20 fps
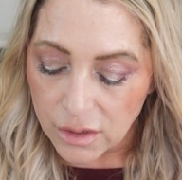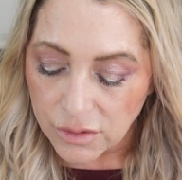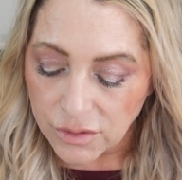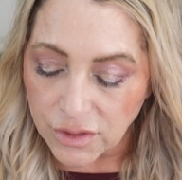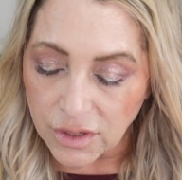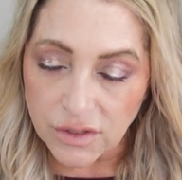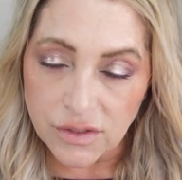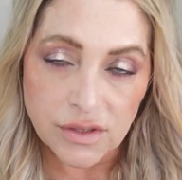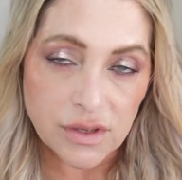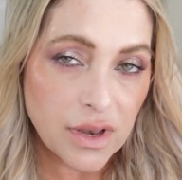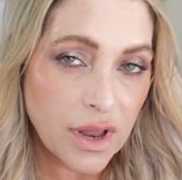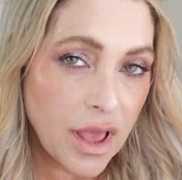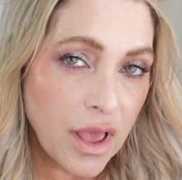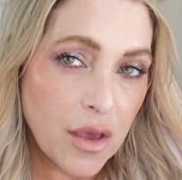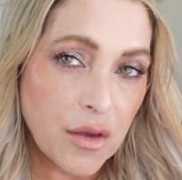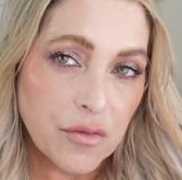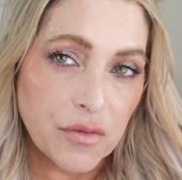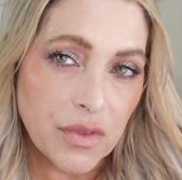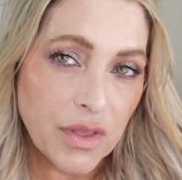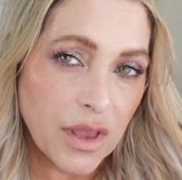doesn't
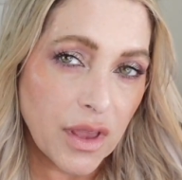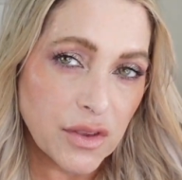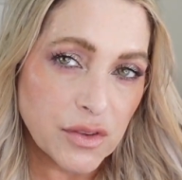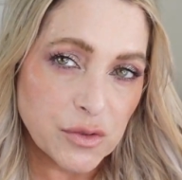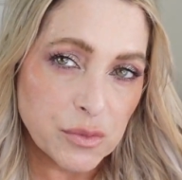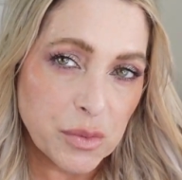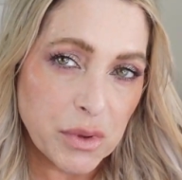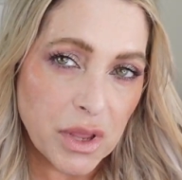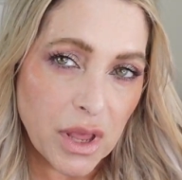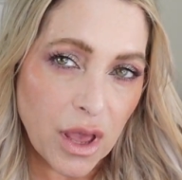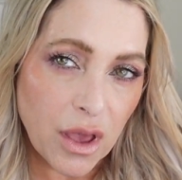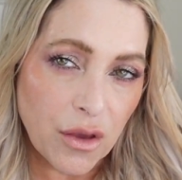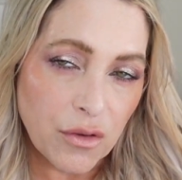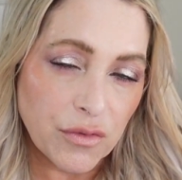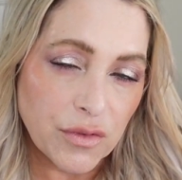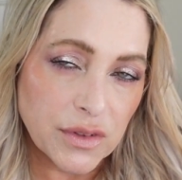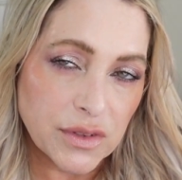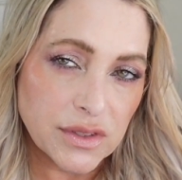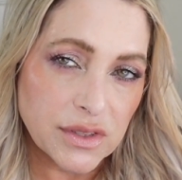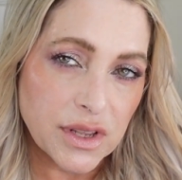have the
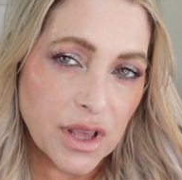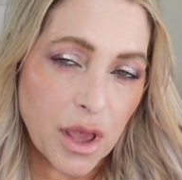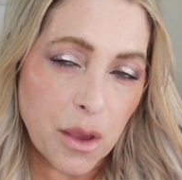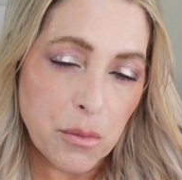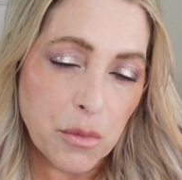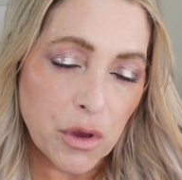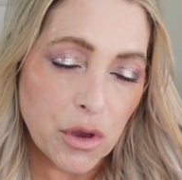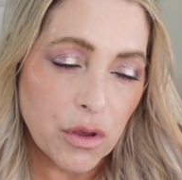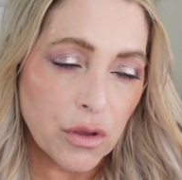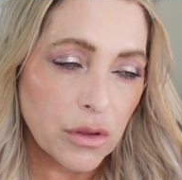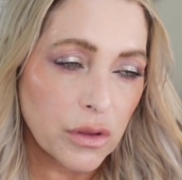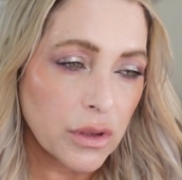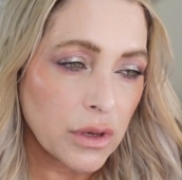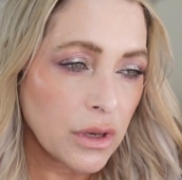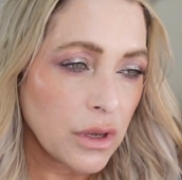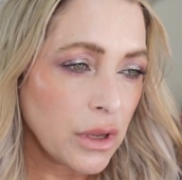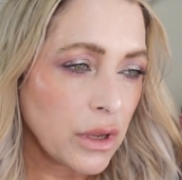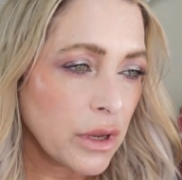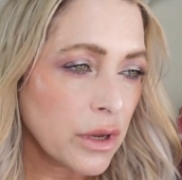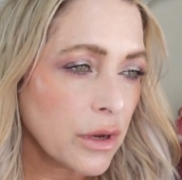SPF that's chemical
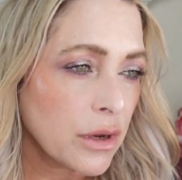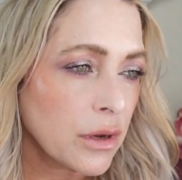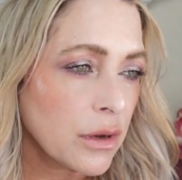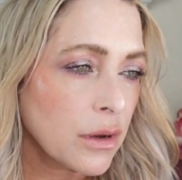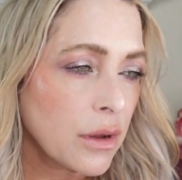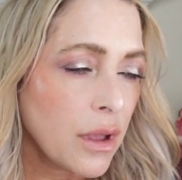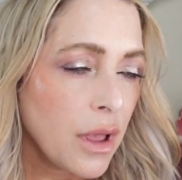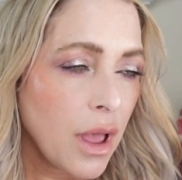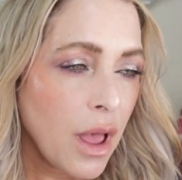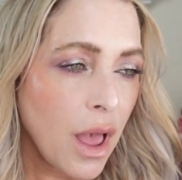in here.